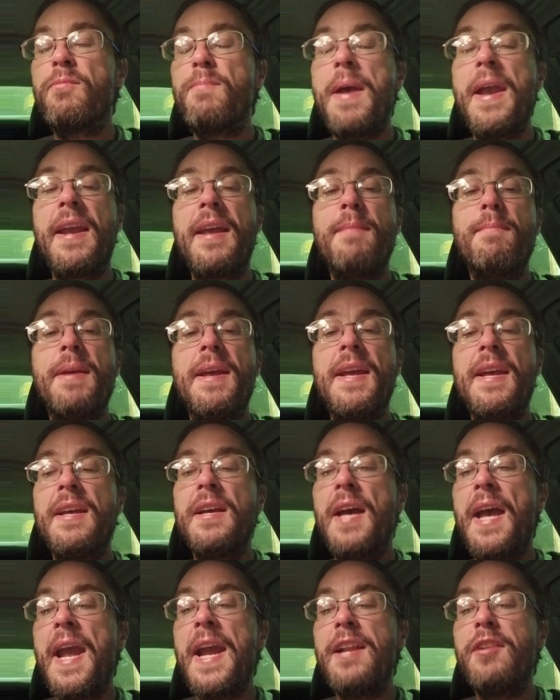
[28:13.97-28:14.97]
making me
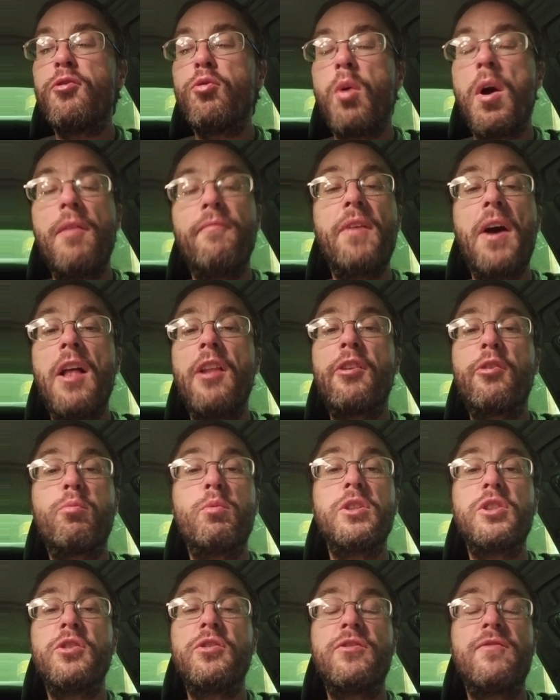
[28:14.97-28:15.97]
$12,
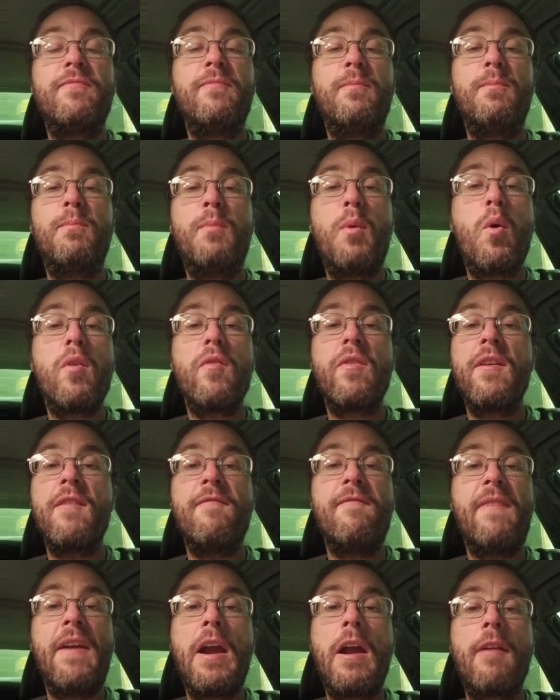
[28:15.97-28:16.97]
which is more than
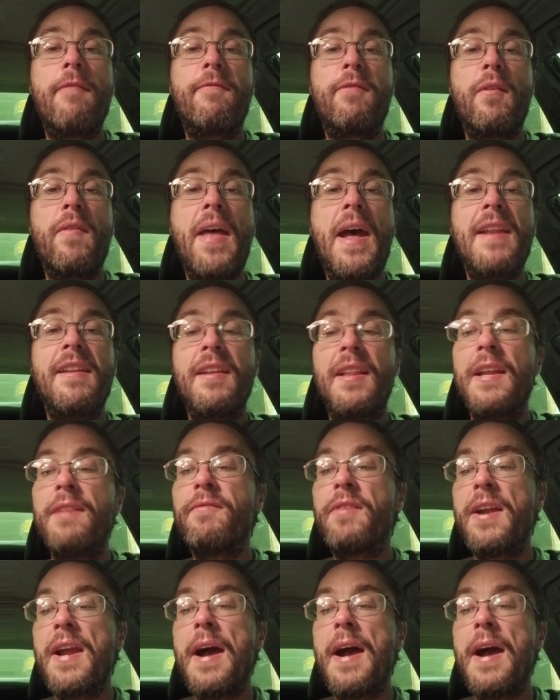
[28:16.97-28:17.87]
fair for that delivery.